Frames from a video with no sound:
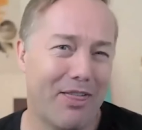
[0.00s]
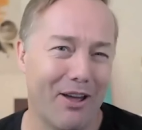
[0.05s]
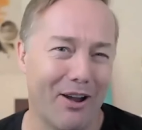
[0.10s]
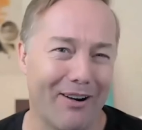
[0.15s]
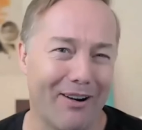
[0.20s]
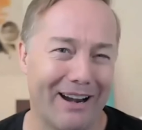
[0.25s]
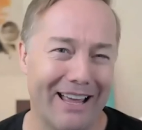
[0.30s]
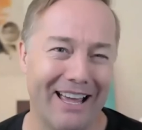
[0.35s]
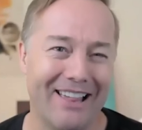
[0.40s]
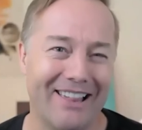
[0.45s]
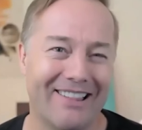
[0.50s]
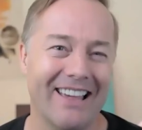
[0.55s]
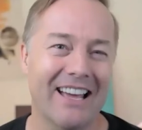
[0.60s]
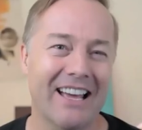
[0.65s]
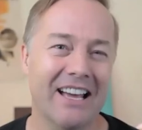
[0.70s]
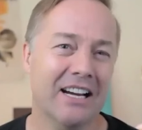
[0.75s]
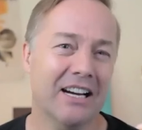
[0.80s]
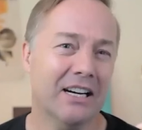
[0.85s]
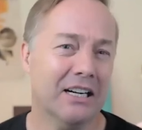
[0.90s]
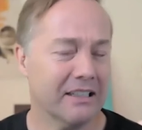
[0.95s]
with her. It is
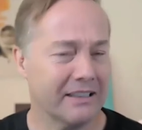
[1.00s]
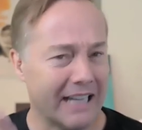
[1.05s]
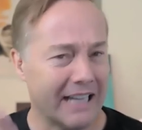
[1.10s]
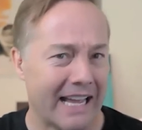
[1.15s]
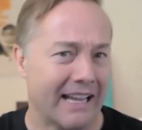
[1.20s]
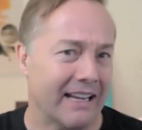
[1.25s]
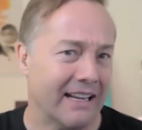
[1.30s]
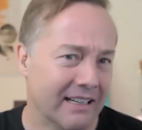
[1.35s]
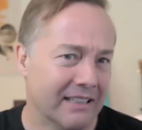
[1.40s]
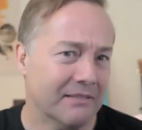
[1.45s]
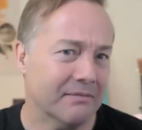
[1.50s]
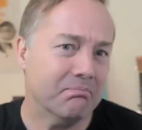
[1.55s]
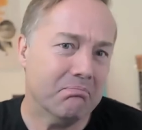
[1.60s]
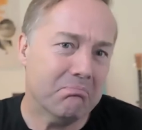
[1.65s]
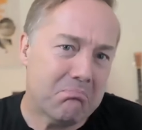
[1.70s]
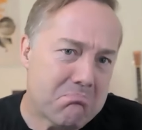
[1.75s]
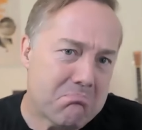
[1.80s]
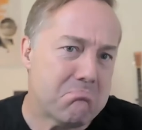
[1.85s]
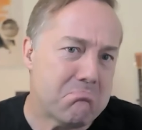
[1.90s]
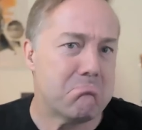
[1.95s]
like
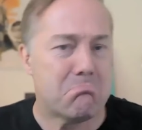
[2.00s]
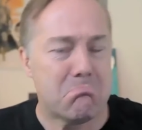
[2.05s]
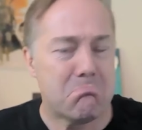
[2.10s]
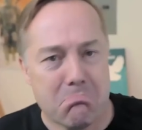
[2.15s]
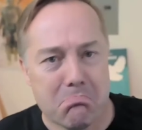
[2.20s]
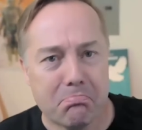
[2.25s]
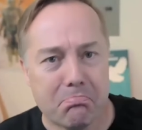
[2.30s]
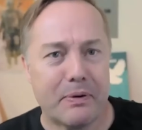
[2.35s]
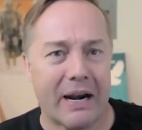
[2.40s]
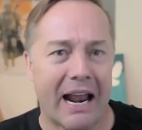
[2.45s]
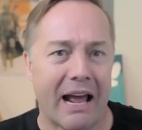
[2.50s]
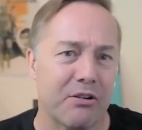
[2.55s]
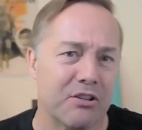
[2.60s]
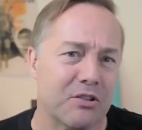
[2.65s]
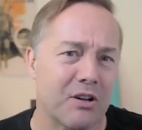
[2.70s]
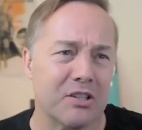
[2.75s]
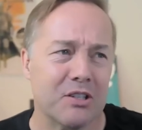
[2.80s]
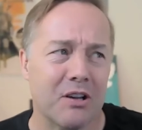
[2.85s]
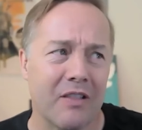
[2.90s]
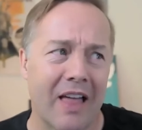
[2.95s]
but I
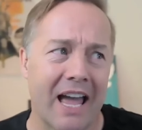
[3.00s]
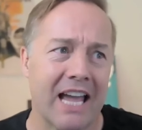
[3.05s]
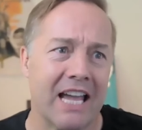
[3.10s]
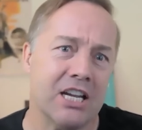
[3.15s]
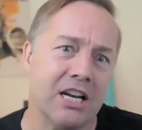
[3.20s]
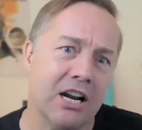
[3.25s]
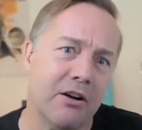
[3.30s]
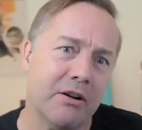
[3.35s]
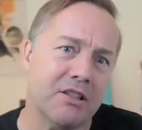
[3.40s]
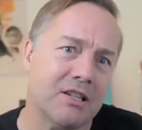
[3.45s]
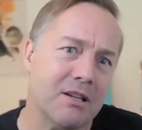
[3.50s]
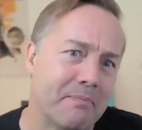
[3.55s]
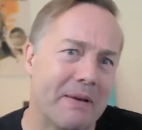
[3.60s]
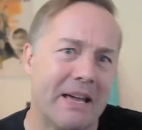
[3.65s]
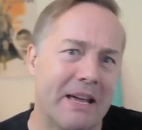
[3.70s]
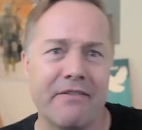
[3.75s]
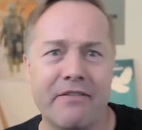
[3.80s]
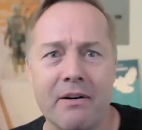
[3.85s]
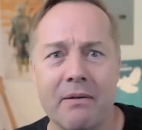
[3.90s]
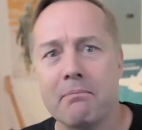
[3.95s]
was also area. like, you know, it's a
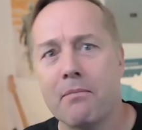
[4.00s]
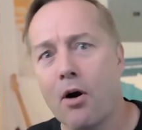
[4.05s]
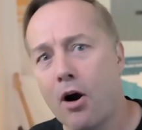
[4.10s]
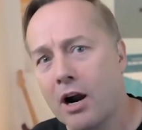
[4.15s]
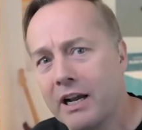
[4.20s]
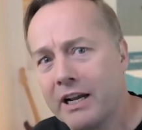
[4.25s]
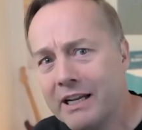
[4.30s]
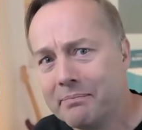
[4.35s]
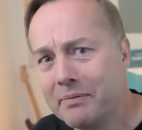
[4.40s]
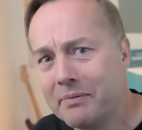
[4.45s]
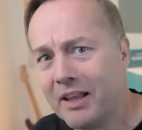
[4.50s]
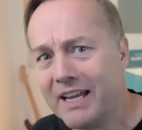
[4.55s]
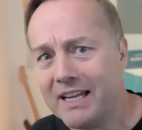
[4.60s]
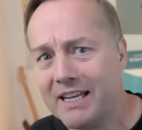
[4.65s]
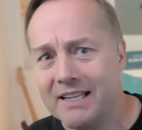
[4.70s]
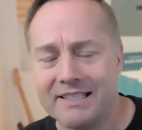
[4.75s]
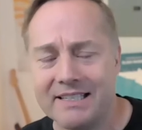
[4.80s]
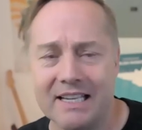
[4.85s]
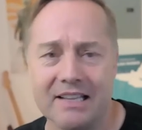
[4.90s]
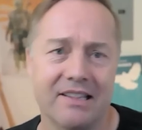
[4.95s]
bit of a
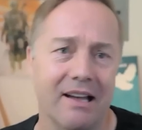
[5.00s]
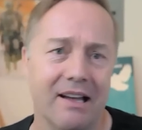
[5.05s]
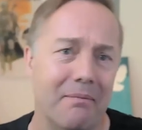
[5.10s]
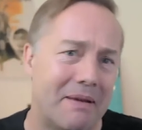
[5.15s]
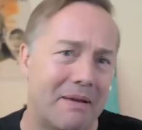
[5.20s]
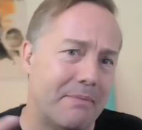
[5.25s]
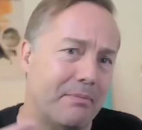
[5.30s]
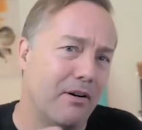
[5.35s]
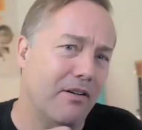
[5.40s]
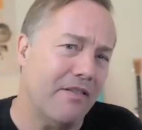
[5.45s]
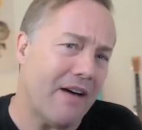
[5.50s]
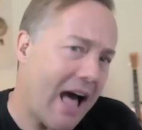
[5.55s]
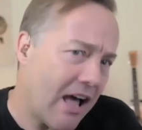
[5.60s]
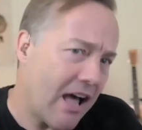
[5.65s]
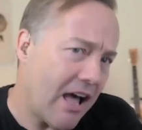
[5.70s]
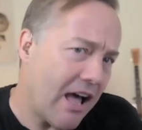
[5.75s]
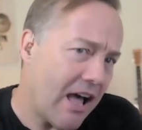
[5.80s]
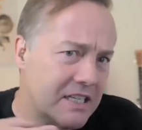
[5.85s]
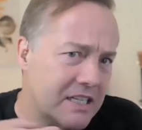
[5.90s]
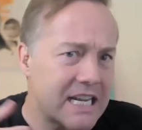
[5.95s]
marketplace, and some people
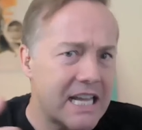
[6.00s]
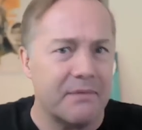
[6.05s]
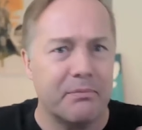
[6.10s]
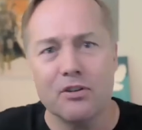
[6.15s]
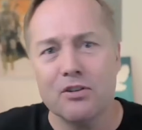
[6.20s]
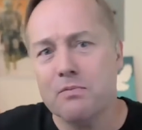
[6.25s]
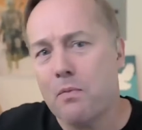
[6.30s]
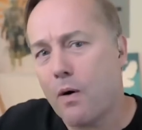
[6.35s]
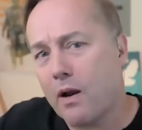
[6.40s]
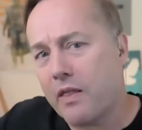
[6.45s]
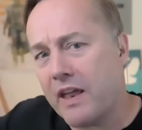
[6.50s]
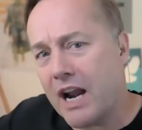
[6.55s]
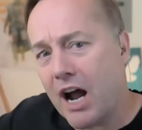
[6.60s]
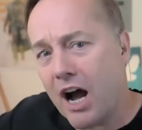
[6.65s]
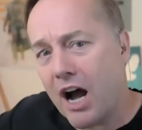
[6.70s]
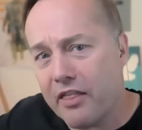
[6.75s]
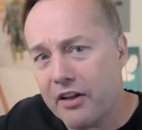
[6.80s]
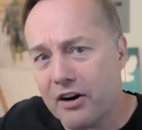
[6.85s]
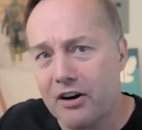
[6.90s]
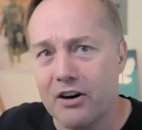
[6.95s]
value the tables more
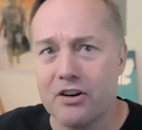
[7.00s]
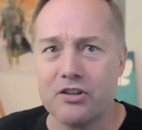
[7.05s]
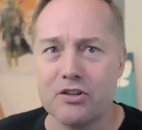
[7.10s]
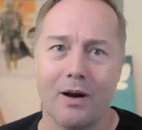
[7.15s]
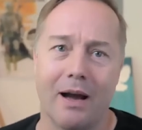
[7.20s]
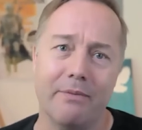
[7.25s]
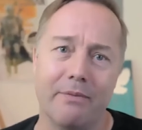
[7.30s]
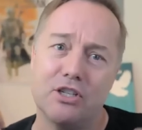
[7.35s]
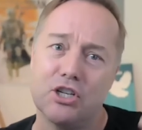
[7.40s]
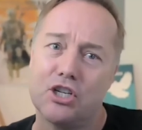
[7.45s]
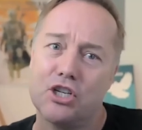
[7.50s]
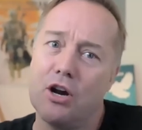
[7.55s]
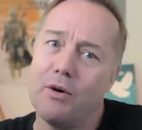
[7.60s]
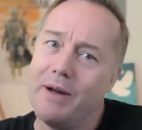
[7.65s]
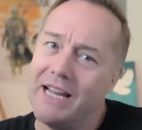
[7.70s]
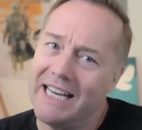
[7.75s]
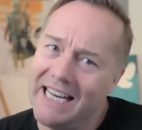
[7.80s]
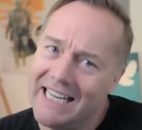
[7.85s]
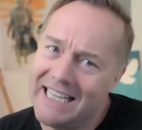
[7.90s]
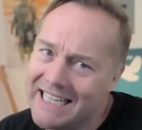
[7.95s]
than others. So I'm just
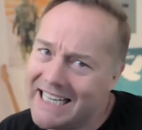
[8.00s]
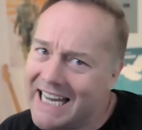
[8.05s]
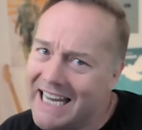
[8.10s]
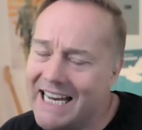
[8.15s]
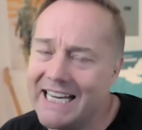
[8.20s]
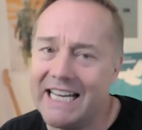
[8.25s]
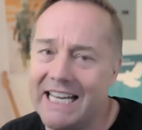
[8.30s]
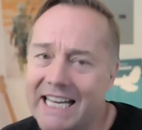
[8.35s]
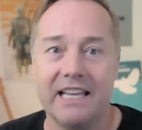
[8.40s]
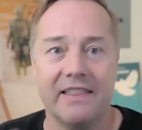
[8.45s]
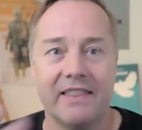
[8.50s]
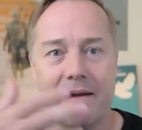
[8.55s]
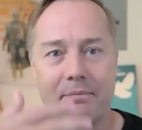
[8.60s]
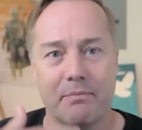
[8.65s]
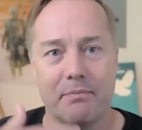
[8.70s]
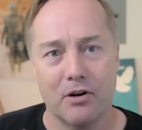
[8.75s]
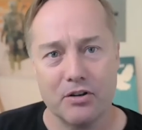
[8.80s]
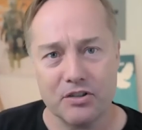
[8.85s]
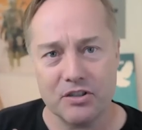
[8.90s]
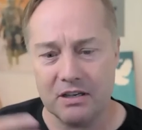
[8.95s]
showing and indicating, and
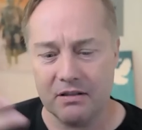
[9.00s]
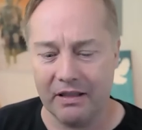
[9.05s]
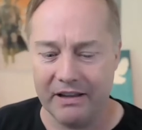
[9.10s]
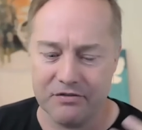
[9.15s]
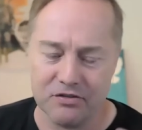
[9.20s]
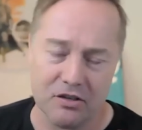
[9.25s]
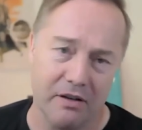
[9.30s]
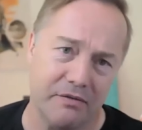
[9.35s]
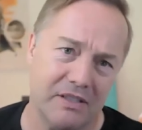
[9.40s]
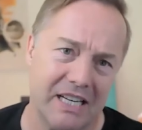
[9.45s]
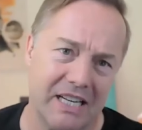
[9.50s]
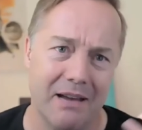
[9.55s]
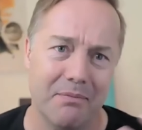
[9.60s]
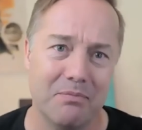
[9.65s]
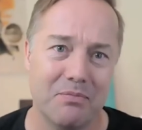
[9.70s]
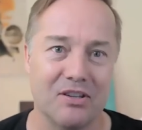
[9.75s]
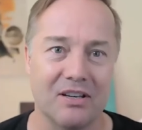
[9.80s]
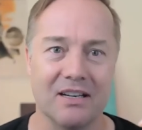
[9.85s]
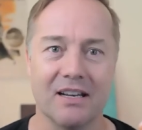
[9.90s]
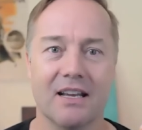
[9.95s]
that person lives off
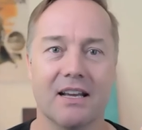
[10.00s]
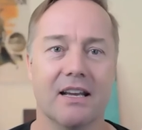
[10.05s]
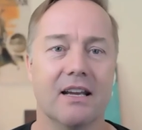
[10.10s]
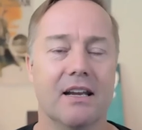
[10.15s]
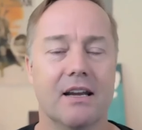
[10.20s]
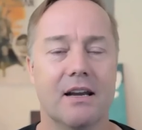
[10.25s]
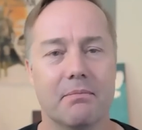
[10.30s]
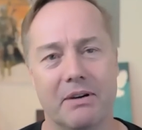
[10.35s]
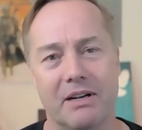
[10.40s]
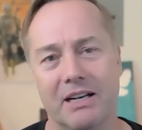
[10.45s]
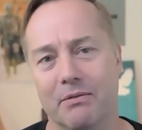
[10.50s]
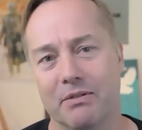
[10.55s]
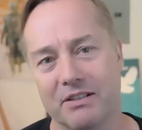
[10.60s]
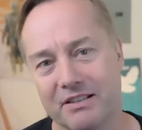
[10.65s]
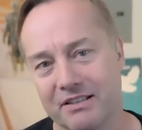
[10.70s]
tips. And but it